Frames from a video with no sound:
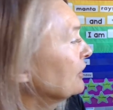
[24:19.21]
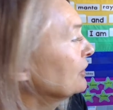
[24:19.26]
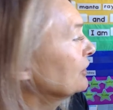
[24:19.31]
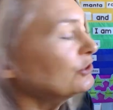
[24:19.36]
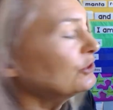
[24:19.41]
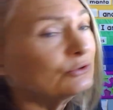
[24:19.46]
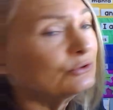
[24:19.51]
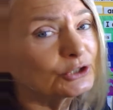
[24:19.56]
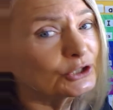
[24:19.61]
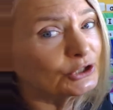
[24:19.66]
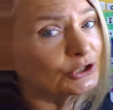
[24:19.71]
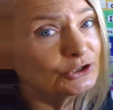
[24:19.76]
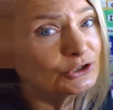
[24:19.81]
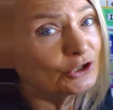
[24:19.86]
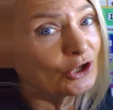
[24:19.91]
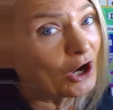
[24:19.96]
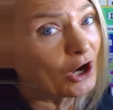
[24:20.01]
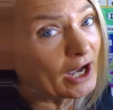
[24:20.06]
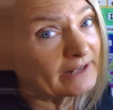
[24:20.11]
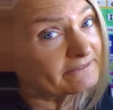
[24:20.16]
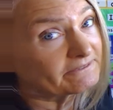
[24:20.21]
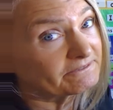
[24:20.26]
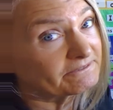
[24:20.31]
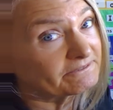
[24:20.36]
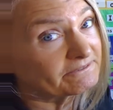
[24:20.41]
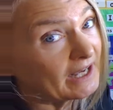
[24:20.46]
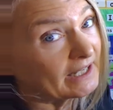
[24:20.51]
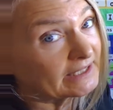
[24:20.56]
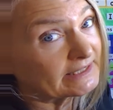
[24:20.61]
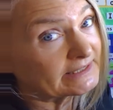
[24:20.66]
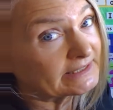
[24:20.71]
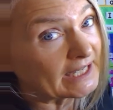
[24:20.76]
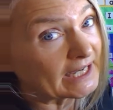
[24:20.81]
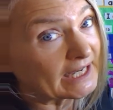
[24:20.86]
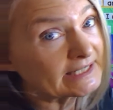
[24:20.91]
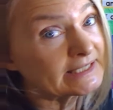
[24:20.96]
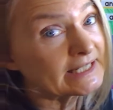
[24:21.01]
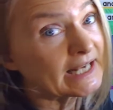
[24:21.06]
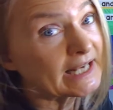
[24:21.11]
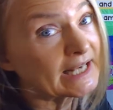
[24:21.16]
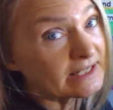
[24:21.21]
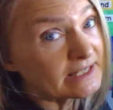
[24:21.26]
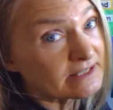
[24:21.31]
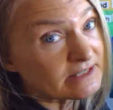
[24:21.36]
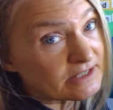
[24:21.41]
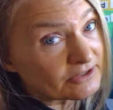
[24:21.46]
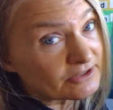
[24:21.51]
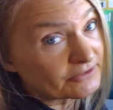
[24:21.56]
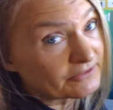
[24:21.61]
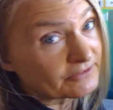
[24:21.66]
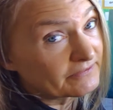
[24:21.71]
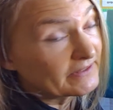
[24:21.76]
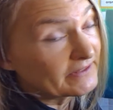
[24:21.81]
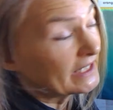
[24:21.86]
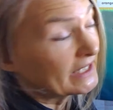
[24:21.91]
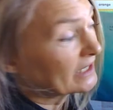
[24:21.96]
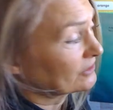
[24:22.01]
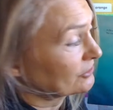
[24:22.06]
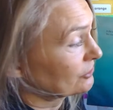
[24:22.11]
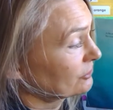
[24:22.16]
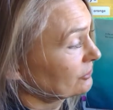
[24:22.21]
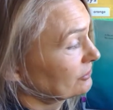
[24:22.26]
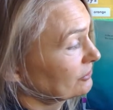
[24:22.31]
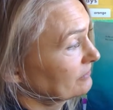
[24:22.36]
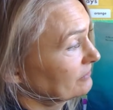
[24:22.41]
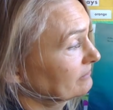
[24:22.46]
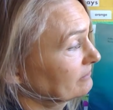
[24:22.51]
You could not find a nicer fish.